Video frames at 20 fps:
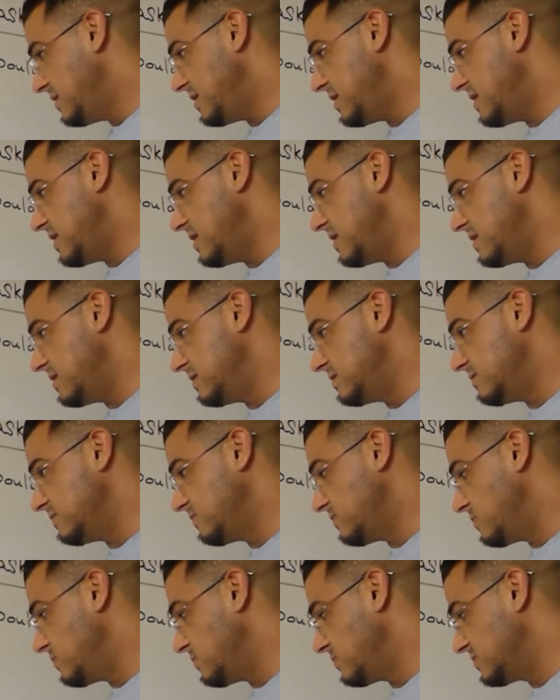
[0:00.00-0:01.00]
And
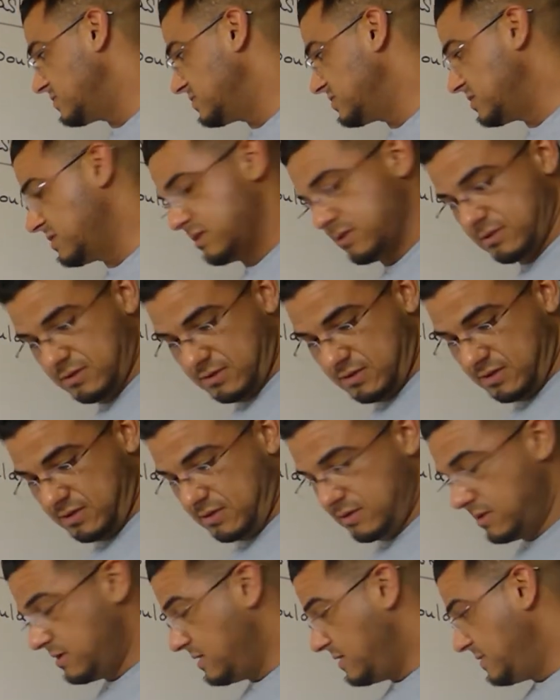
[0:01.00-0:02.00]
of course,
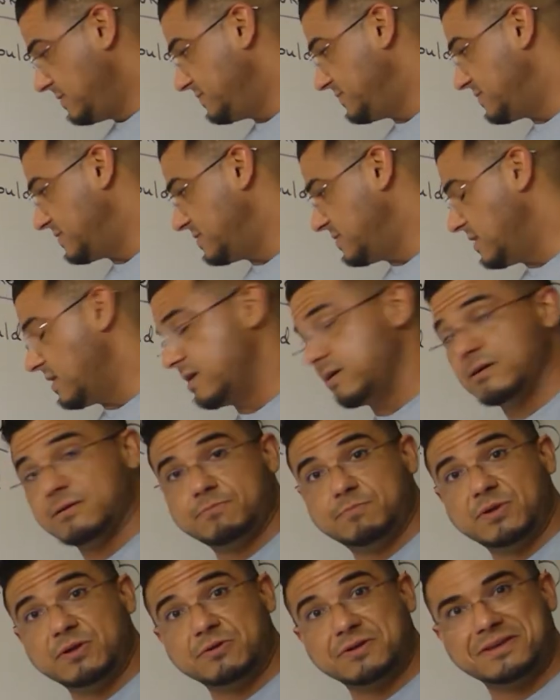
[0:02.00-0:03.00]
a
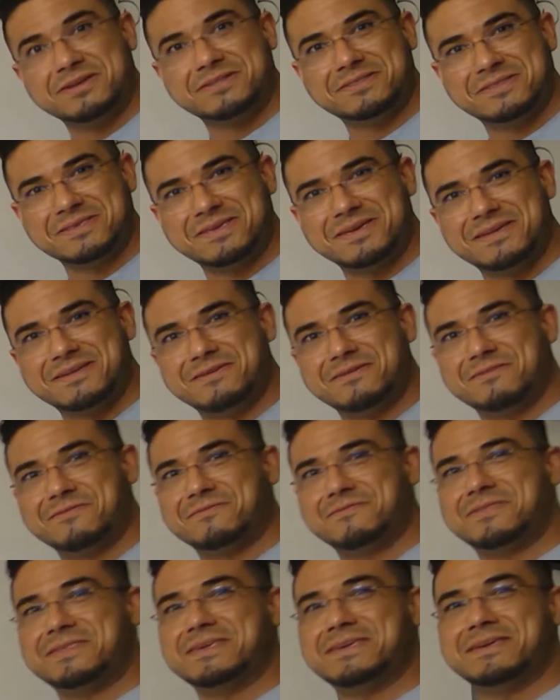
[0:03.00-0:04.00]
period at the end
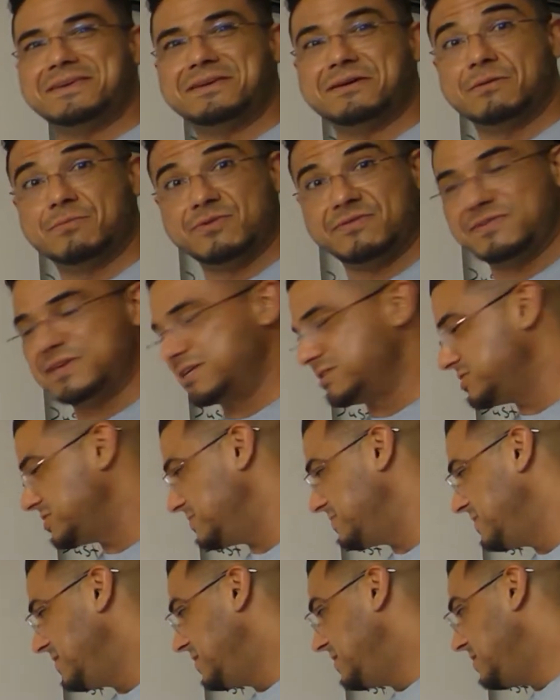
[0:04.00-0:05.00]
of the
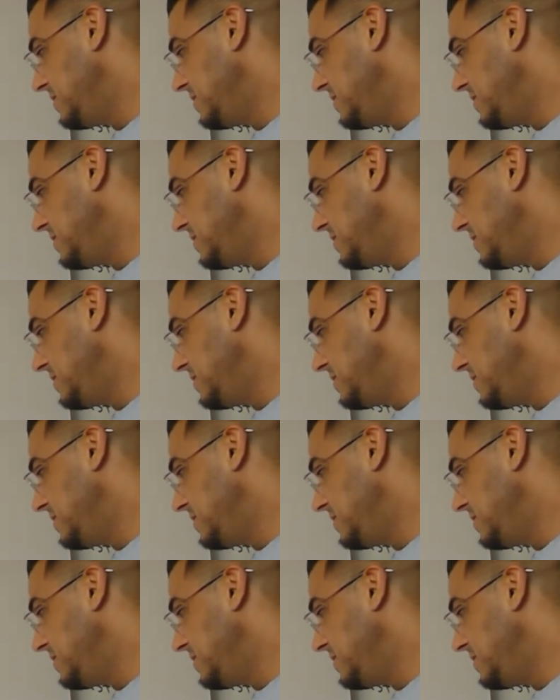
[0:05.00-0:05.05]
abbreviation.